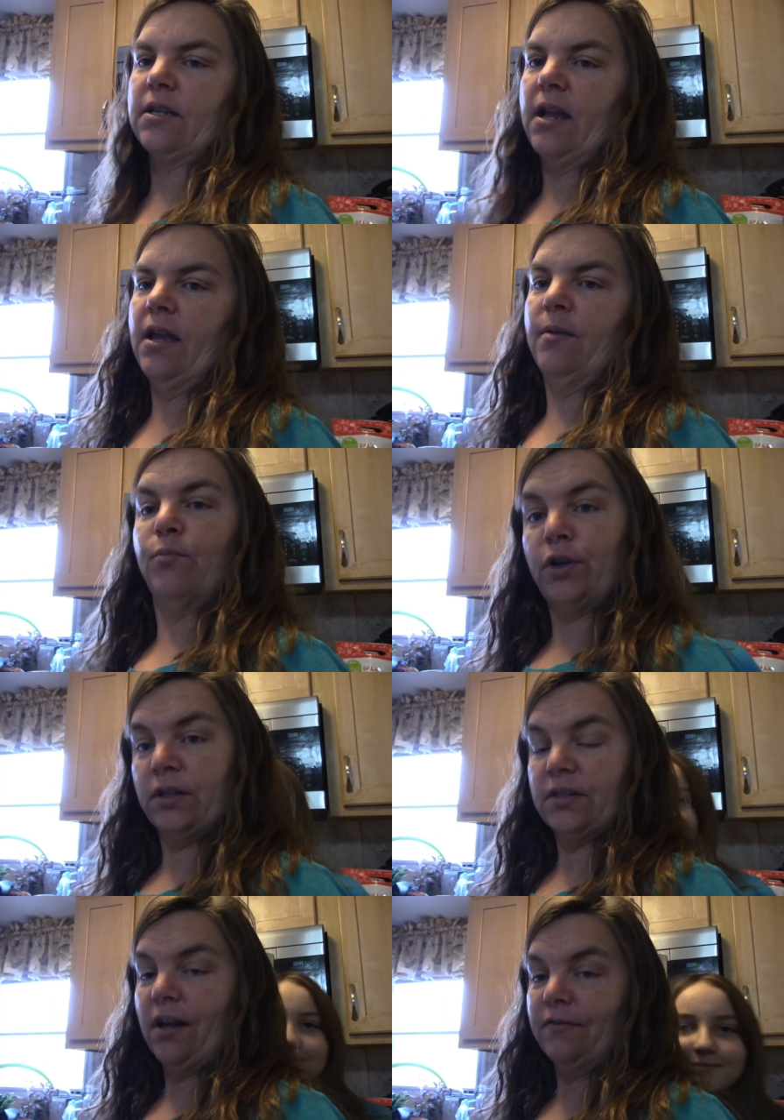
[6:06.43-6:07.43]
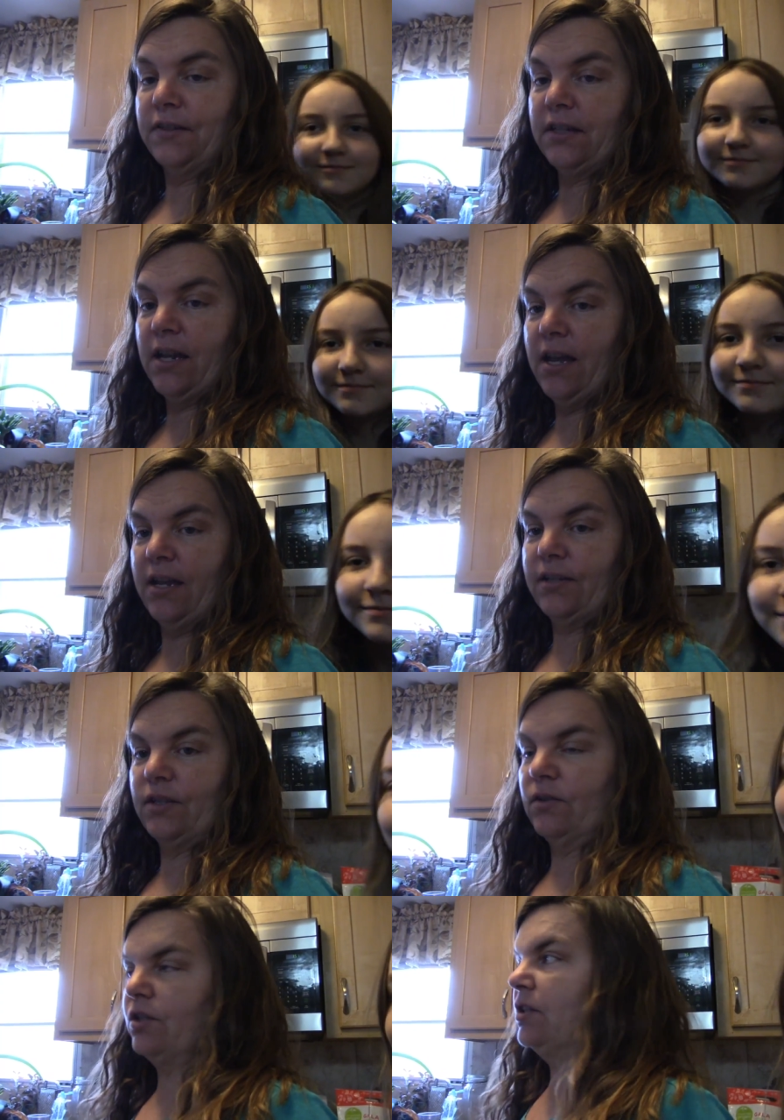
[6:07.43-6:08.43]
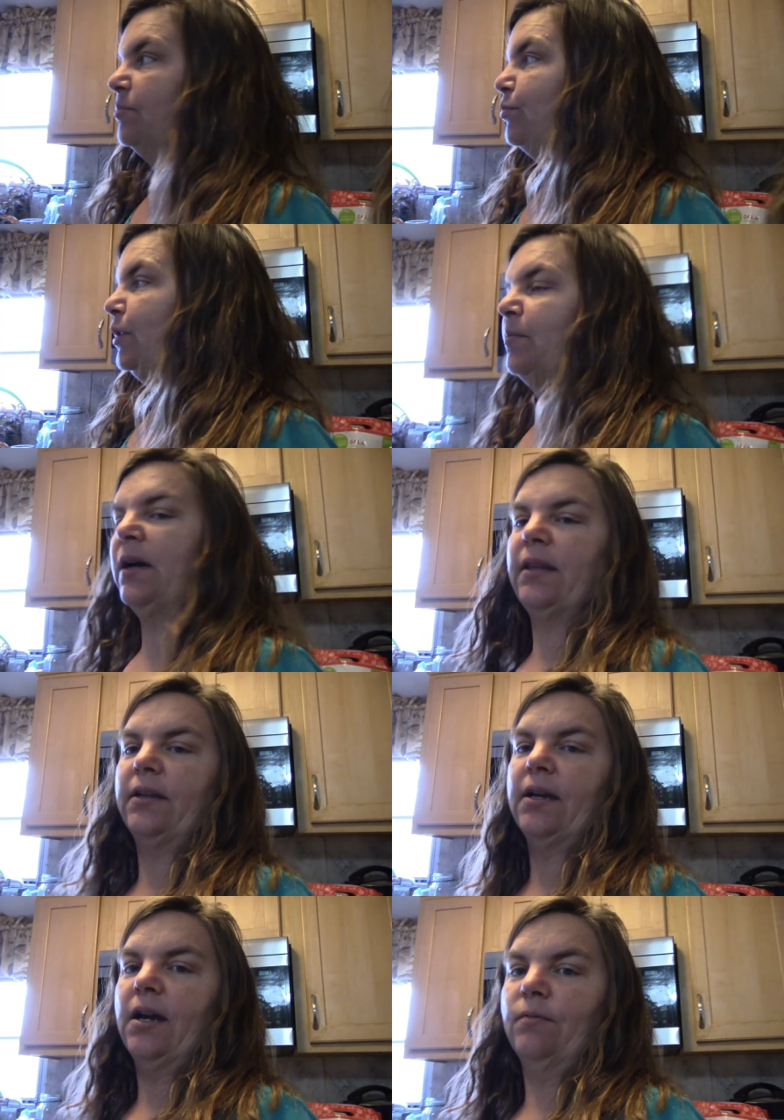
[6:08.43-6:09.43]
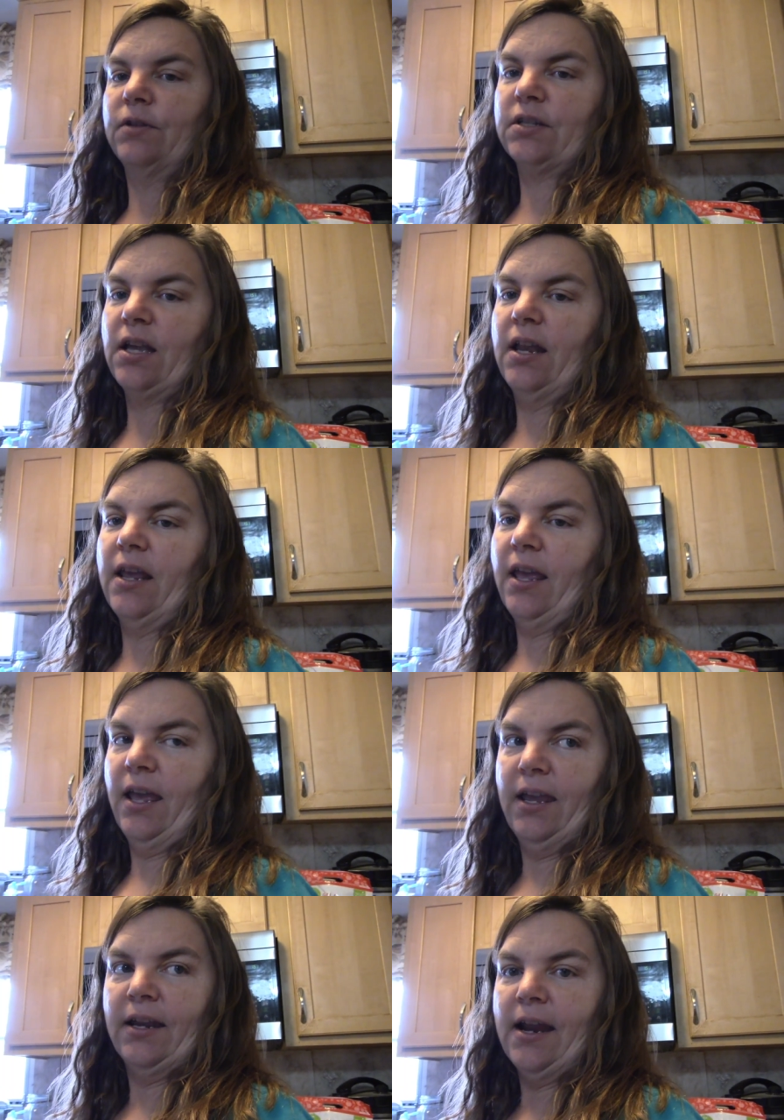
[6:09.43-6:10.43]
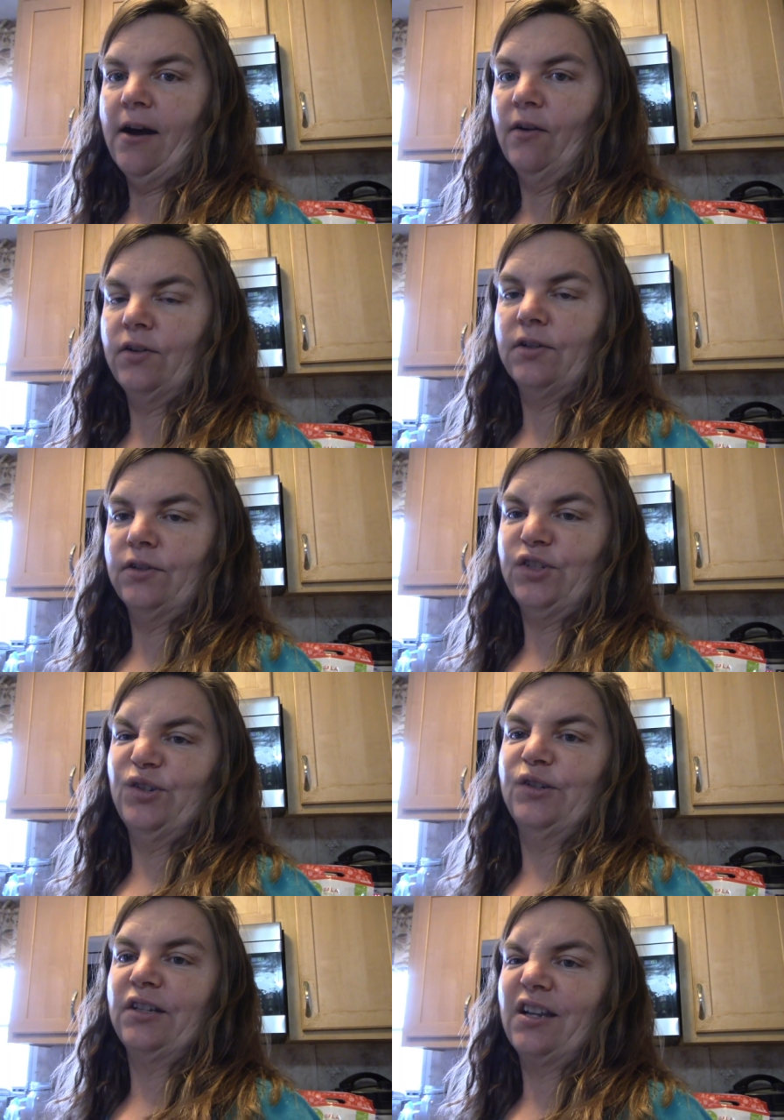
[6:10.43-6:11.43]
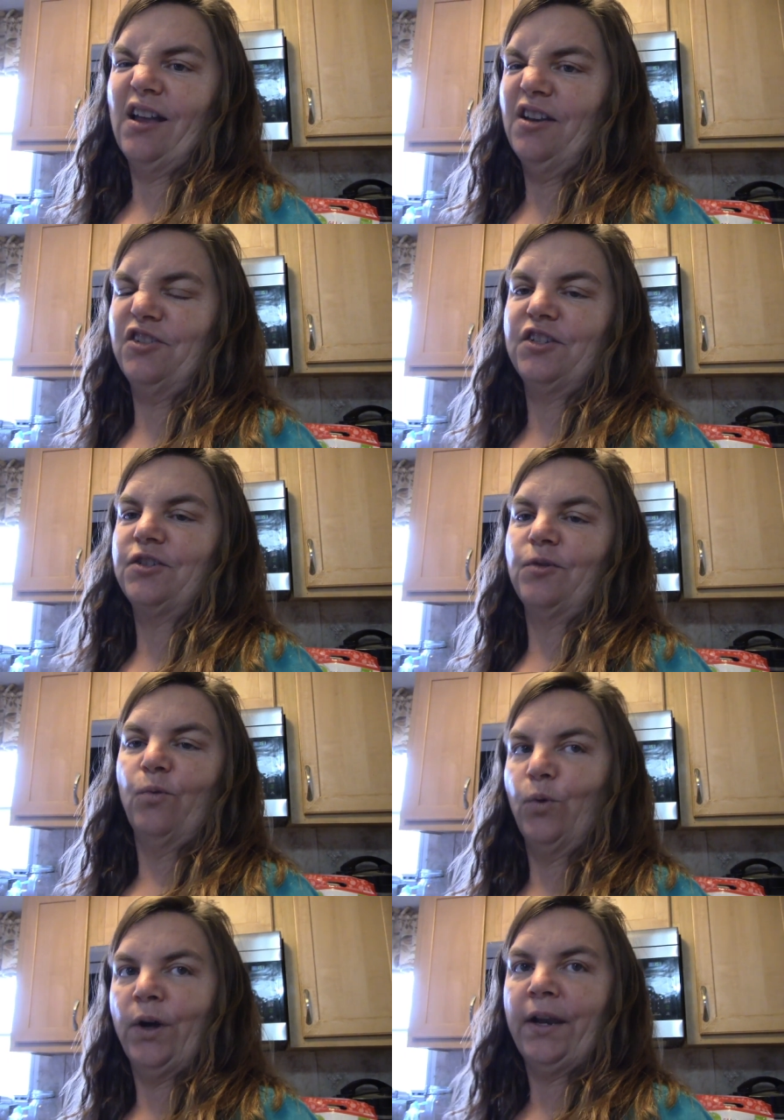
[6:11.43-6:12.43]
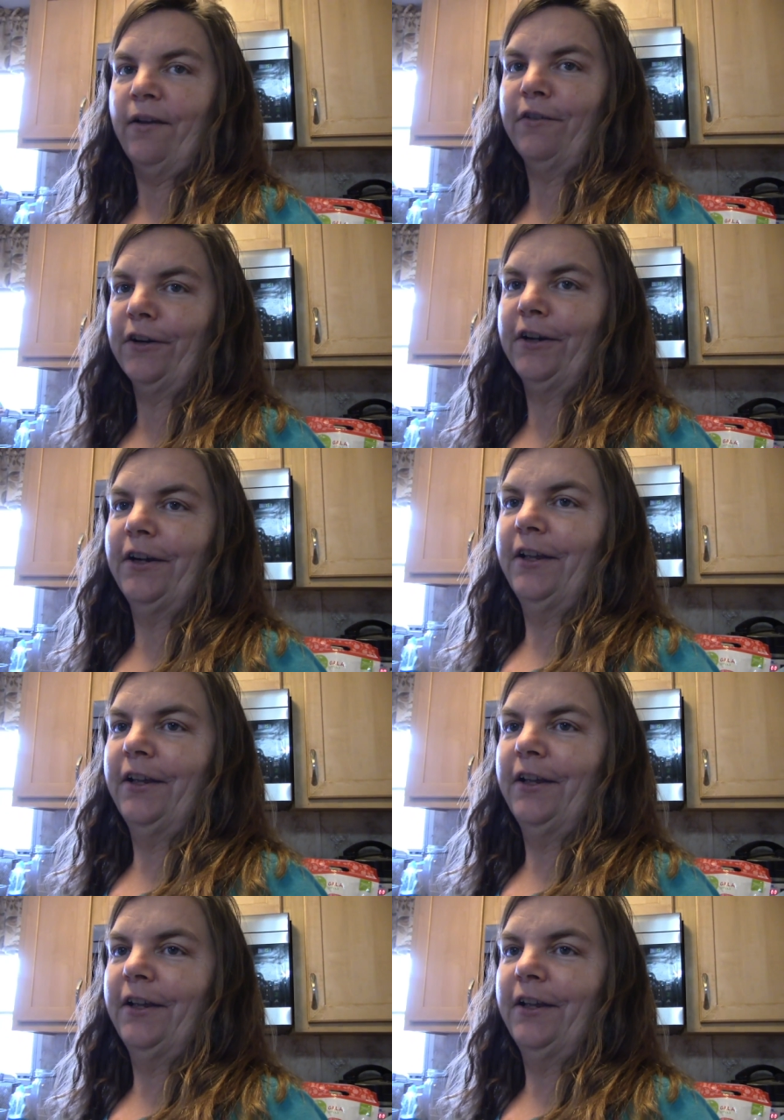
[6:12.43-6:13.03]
and Brooke is off today, so it's just Brooke, Miley, and I. We're just kind of hanging out, doing kind of just whatever.